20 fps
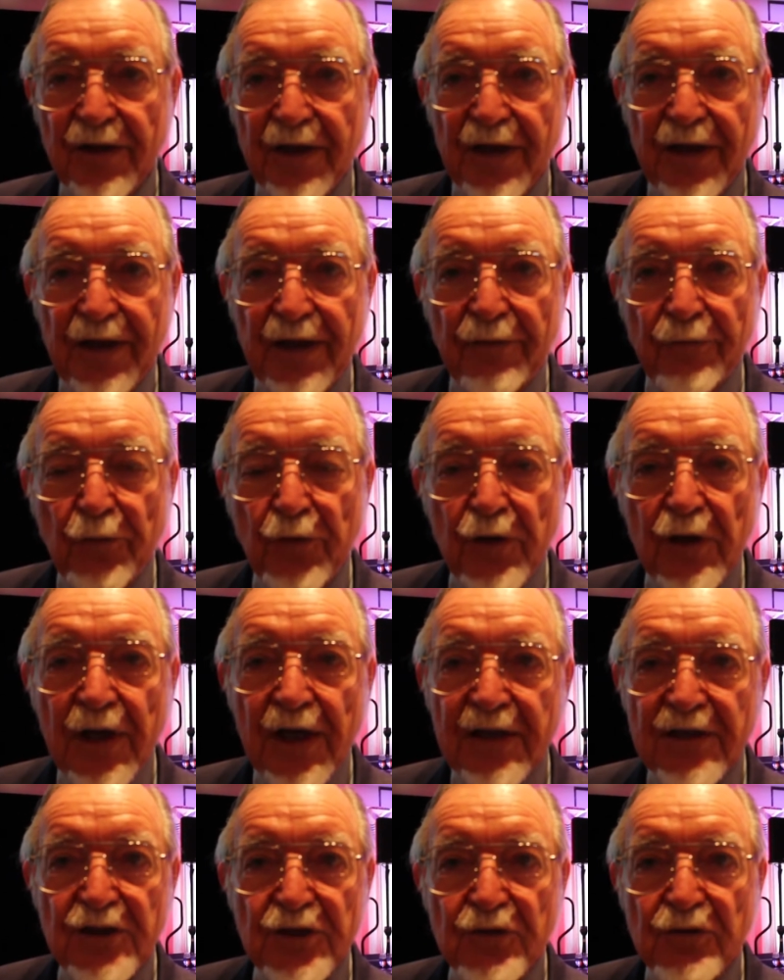And if we're
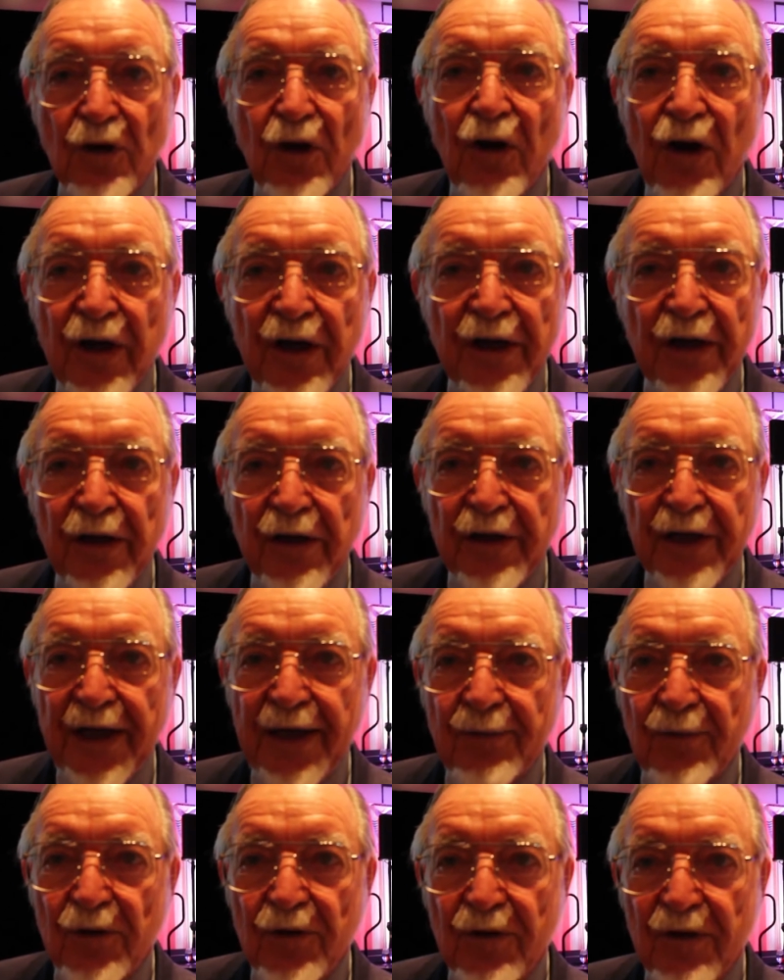not strong in our
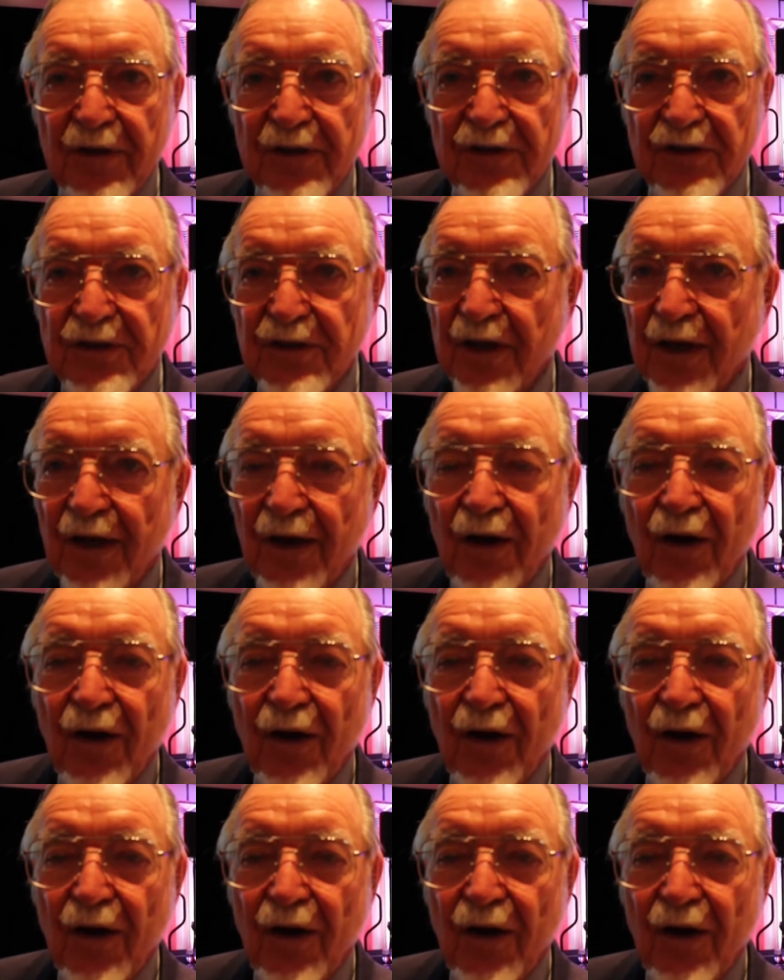neighborhoods,